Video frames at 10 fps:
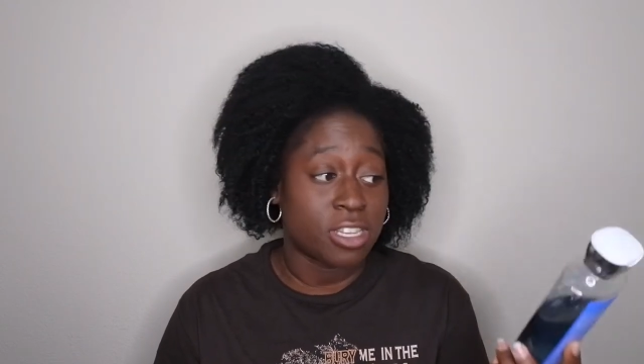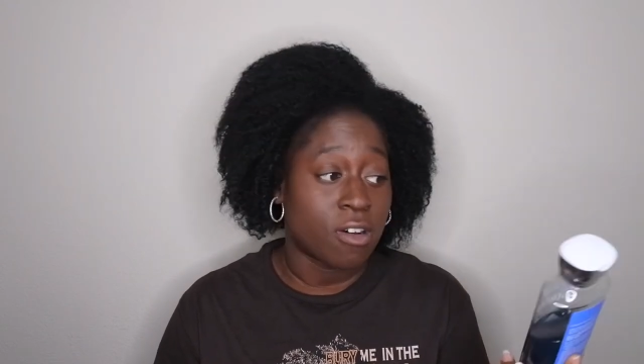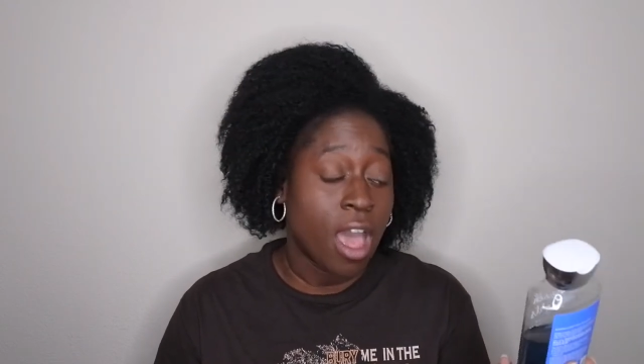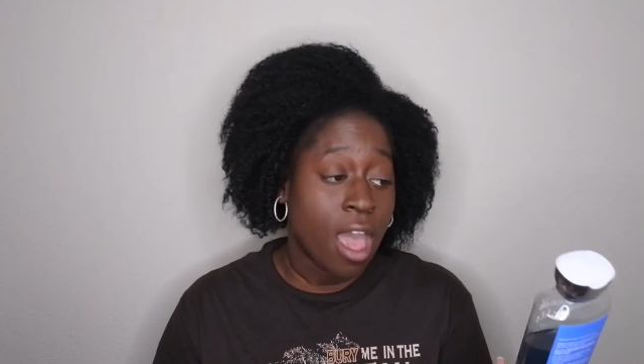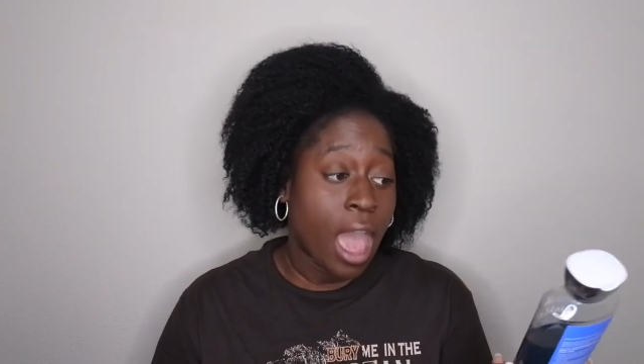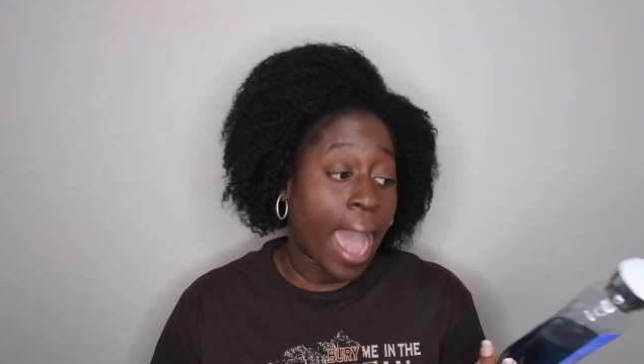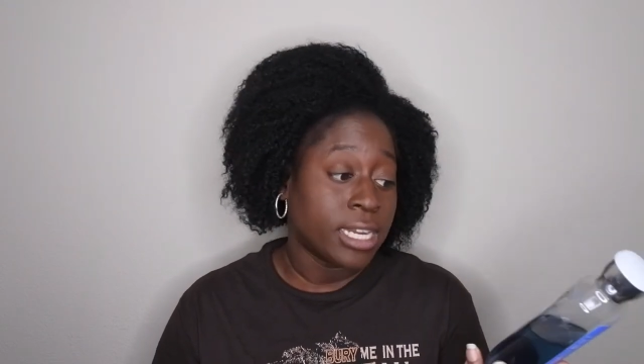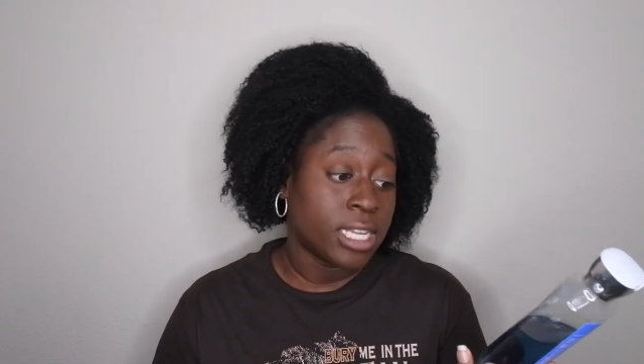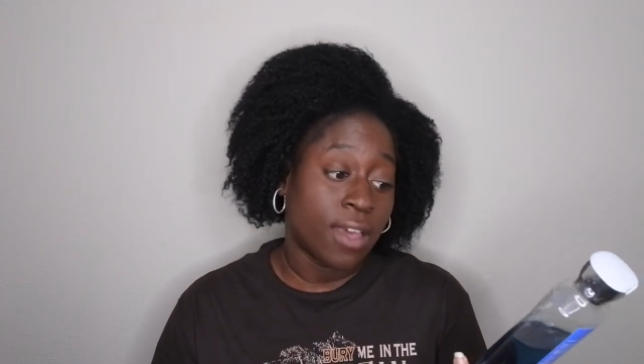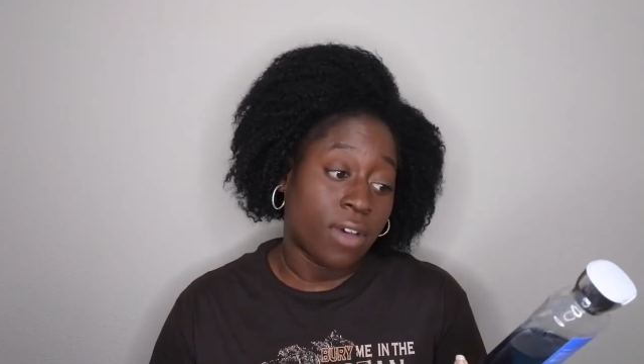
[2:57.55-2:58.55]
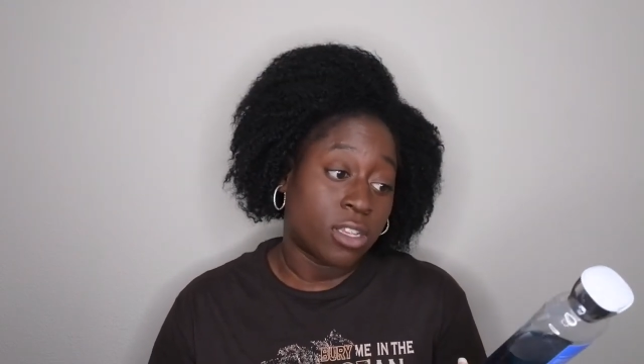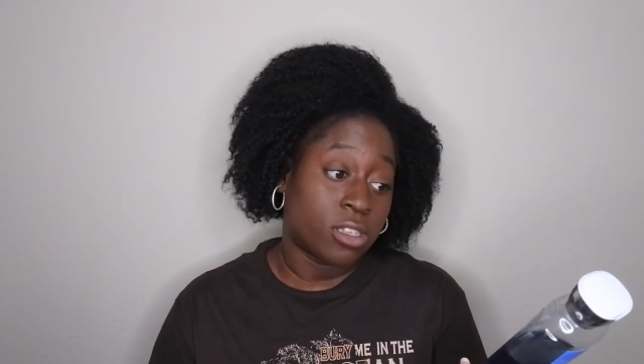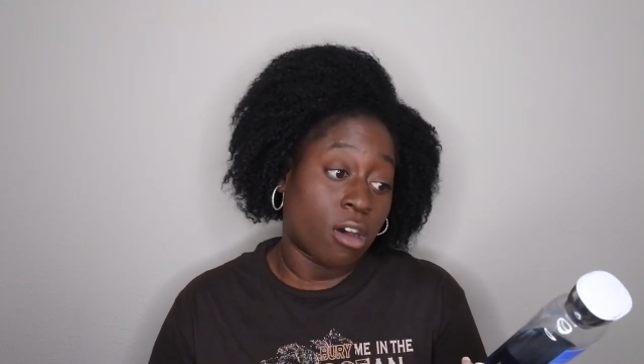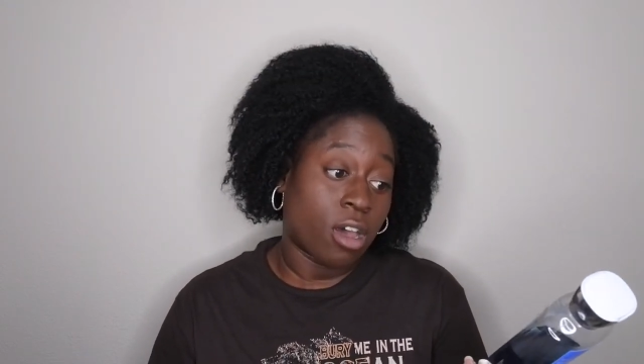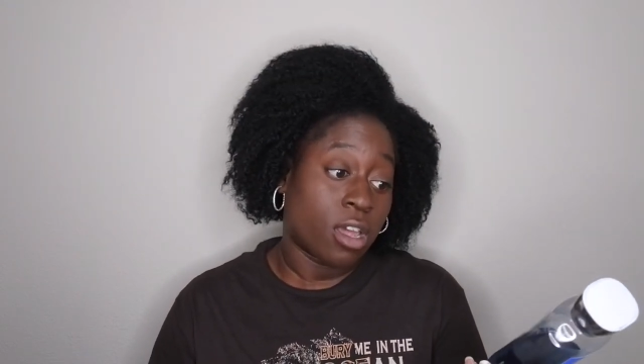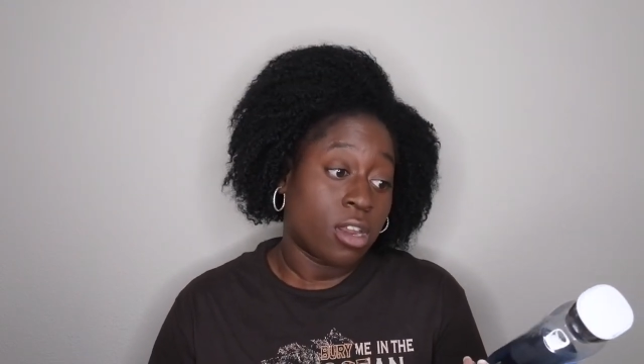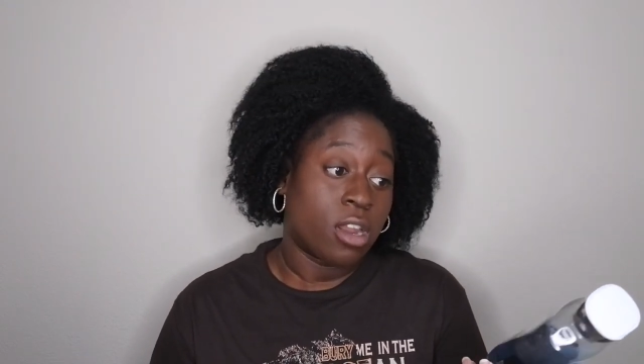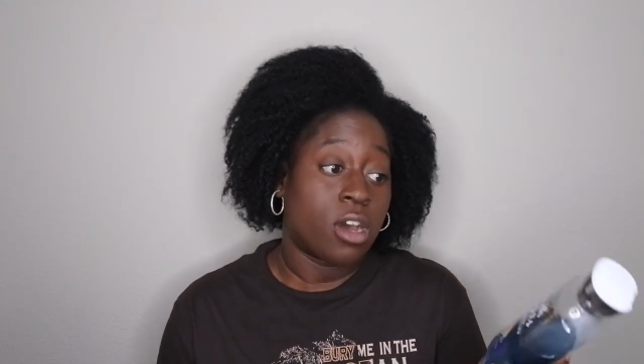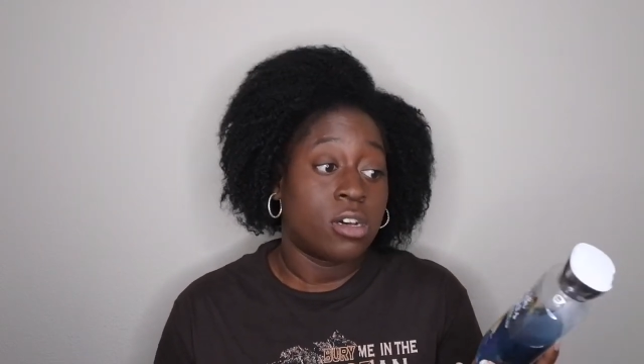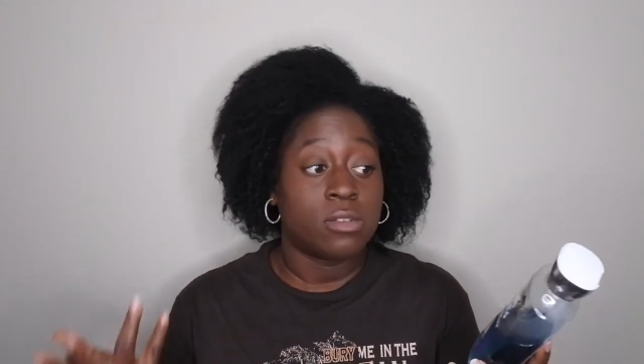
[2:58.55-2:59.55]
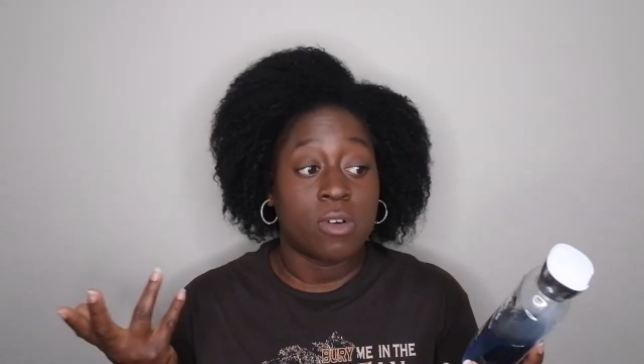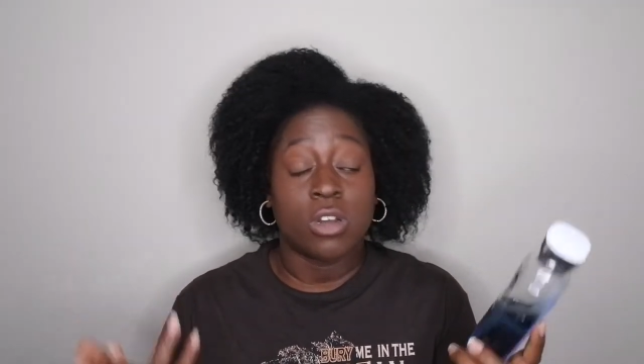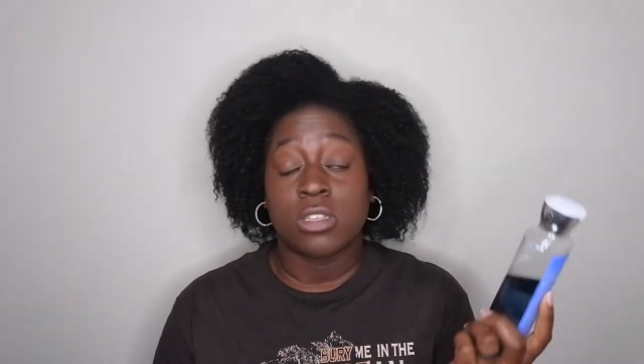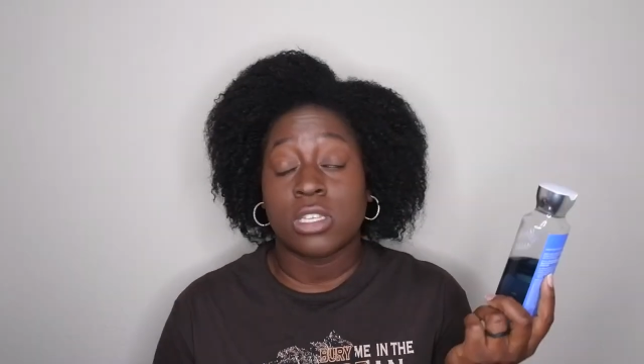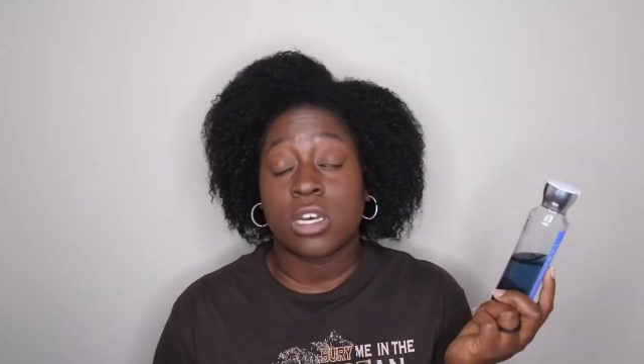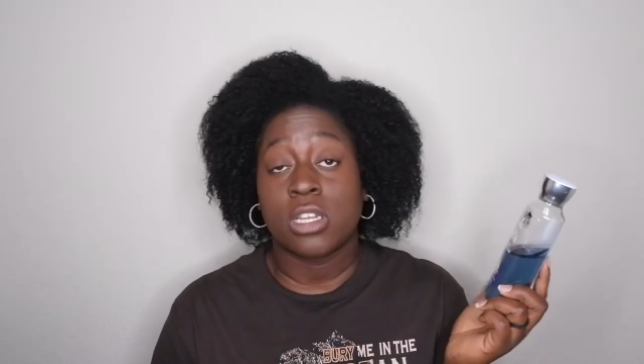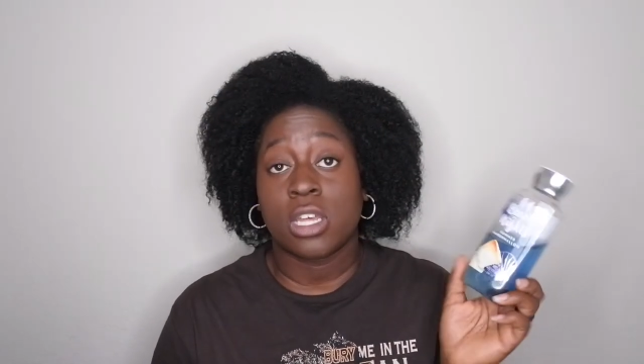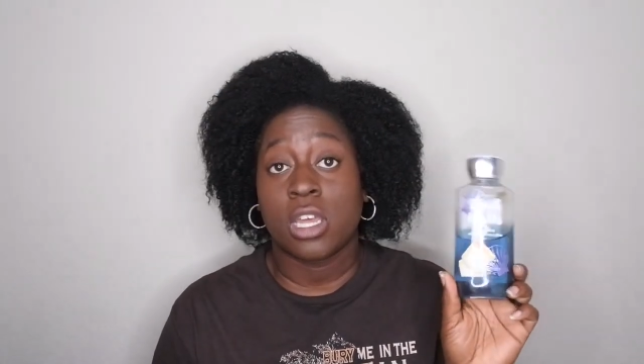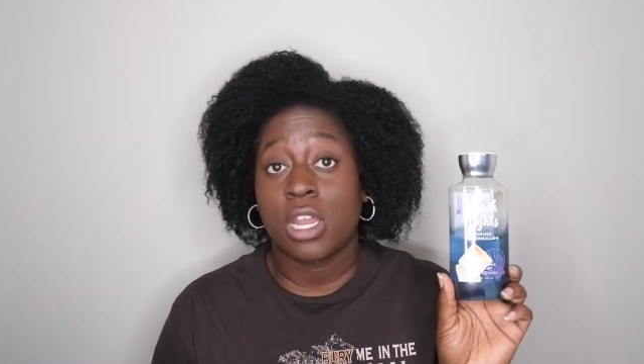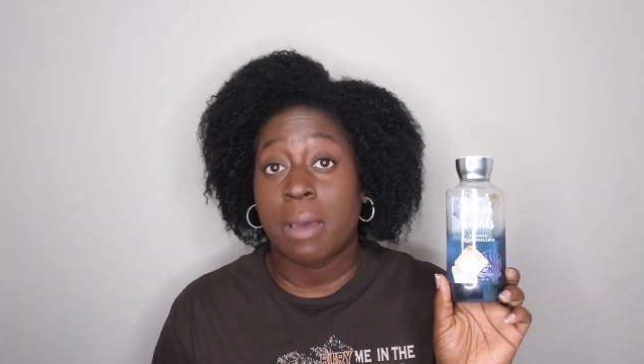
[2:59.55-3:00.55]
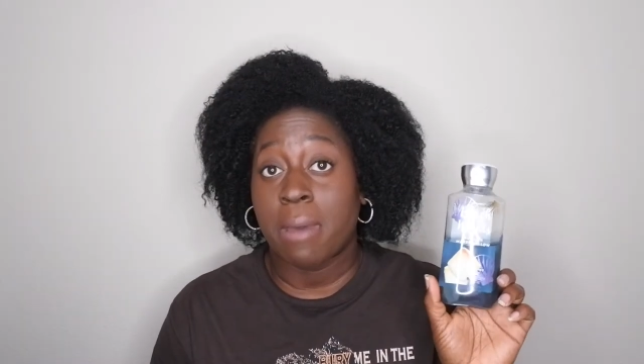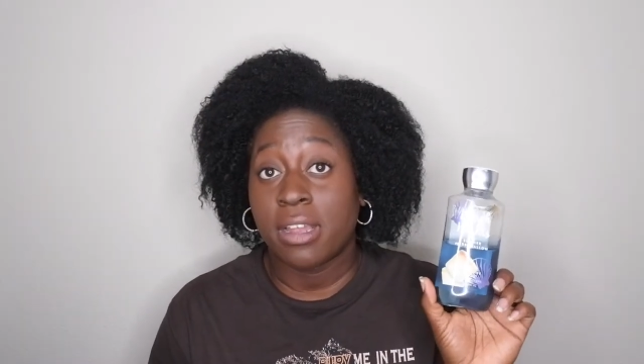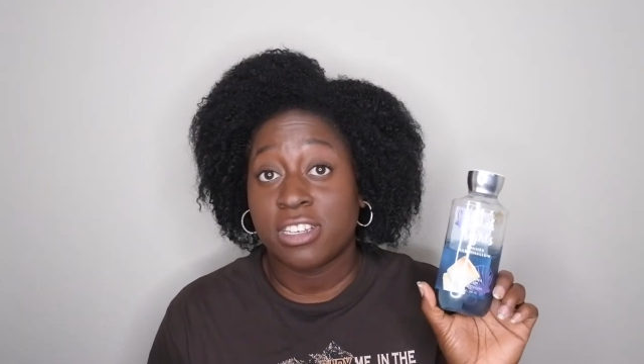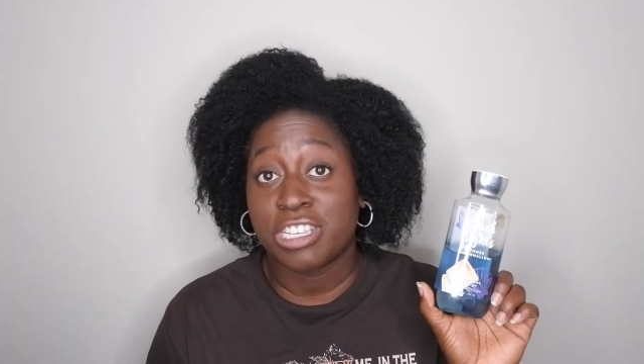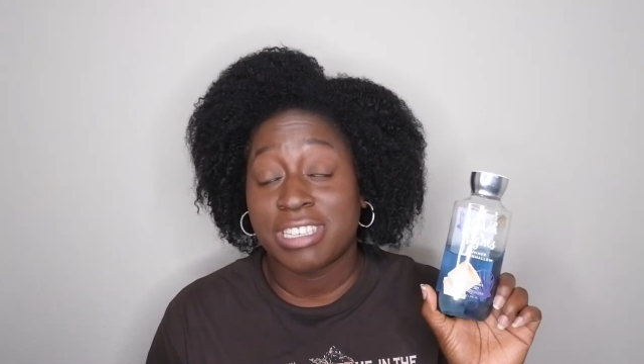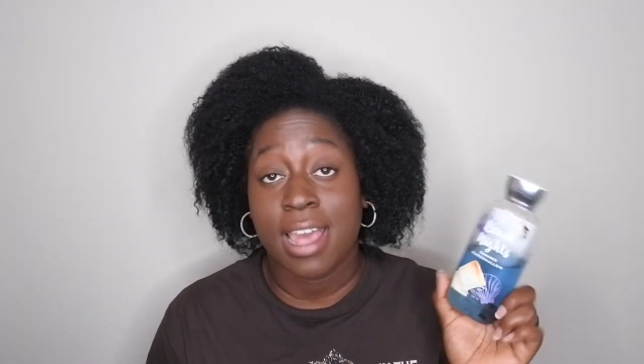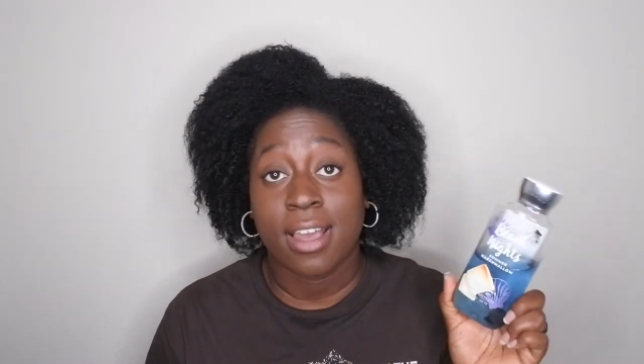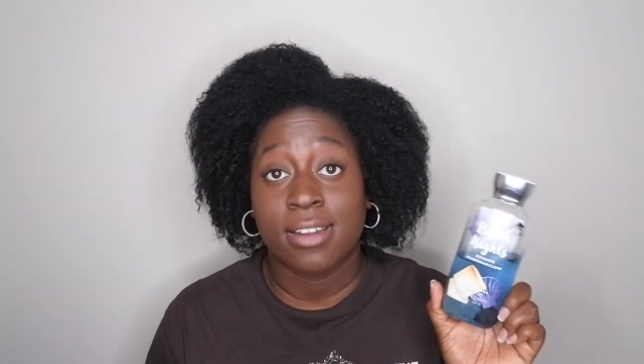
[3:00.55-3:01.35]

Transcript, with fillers: So actually, if I saw it um, on sale again, I might just snag